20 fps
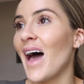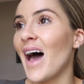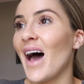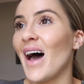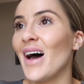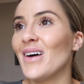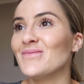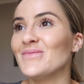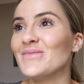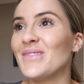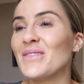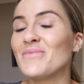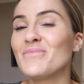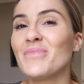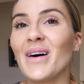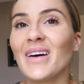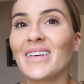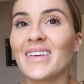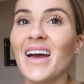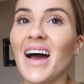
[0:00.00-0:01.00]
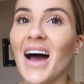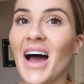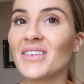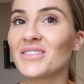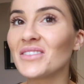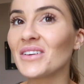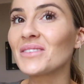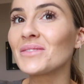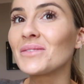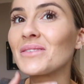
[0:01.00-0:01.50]
Um, but yeah, I
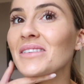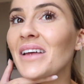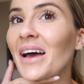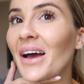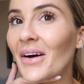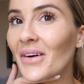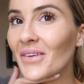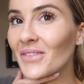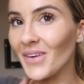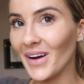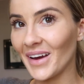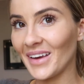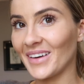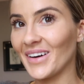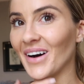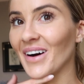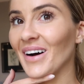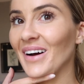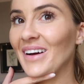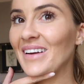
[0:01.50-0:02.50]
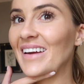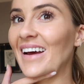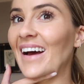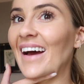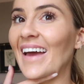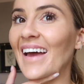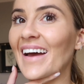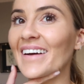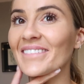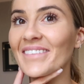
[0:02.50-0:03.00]
just was like, oh my god,
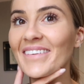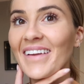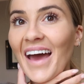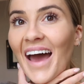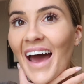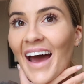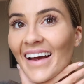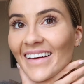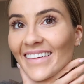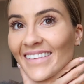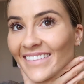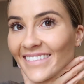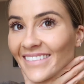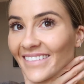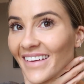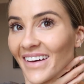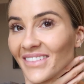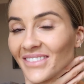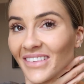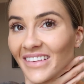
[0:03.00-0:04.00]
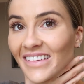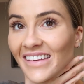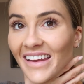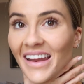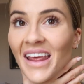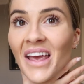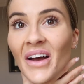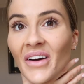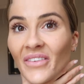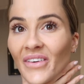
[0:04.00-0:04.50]
I have an actual double
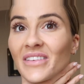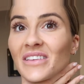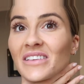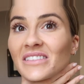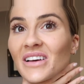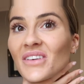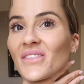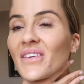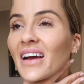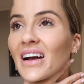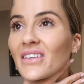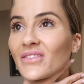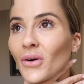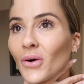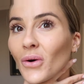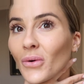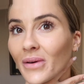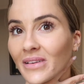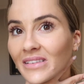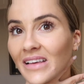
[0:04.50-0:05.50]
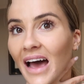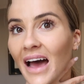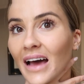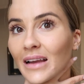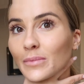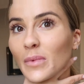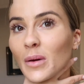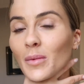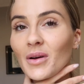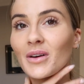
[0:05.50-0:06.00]
chin, which is something I've always
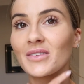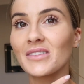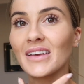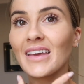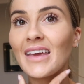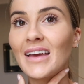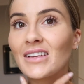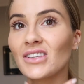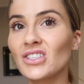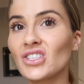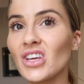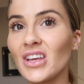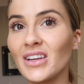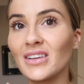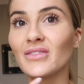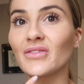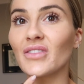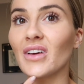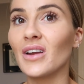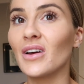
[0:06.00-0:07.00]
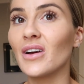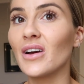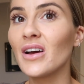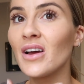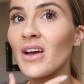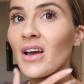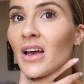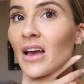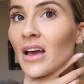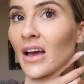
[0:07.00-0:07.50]
had, but because I get chin
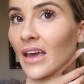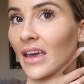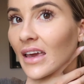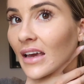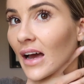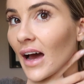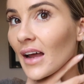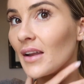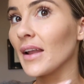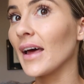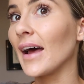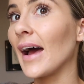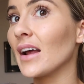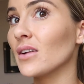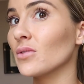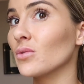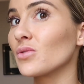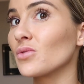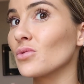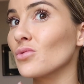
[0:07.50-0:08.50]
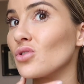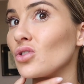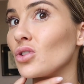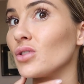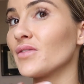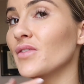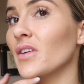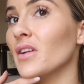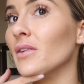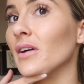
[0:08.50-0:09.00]
filler it, and, and also
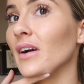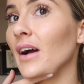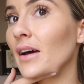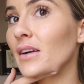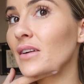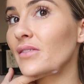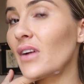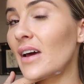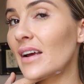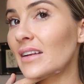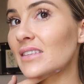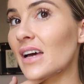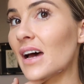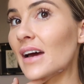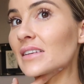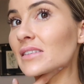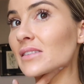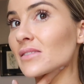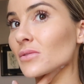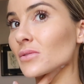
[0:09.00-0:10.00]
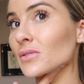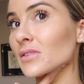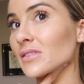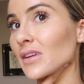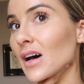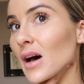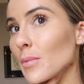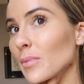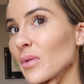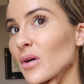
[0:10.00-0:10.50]
jaw filler, it kind of like tightens all
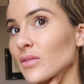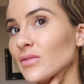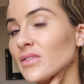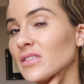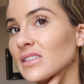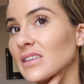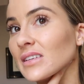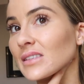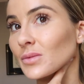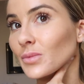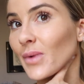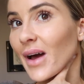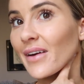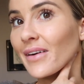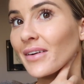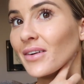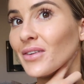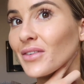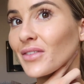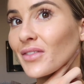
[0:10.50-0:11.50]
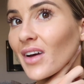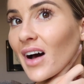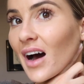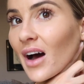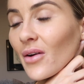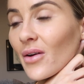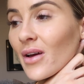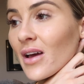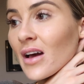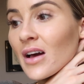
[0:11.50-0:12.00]
this up, but obviously it's wearing off
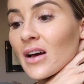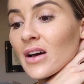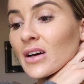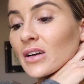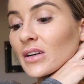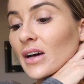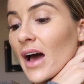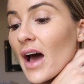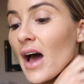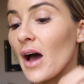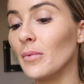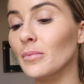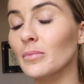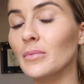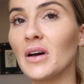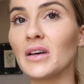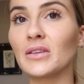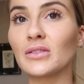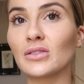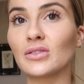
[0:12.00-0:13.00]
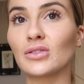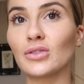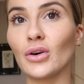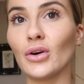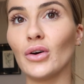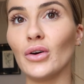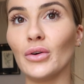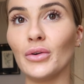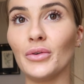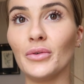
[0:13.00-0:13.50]
now. Um,
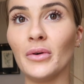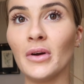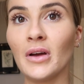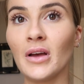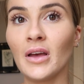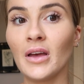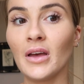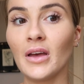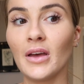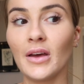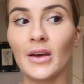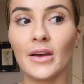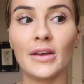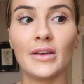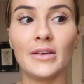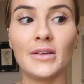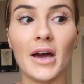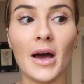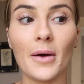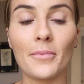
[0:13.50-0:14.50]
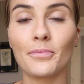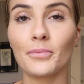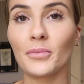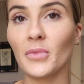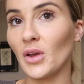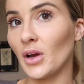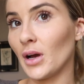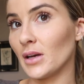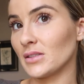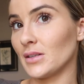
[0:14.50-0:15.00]
so yeah,
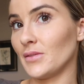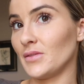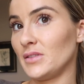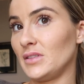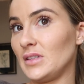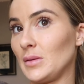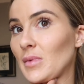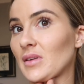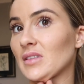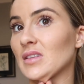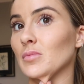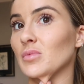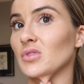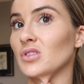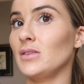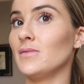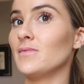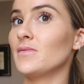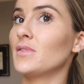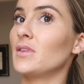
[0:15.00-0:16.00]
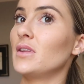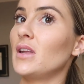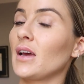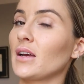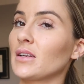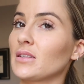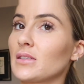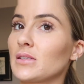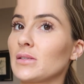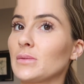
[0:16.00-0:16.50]
you guys will have to see my double chin for the
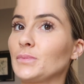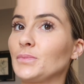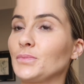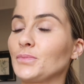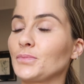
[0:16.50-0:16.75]
next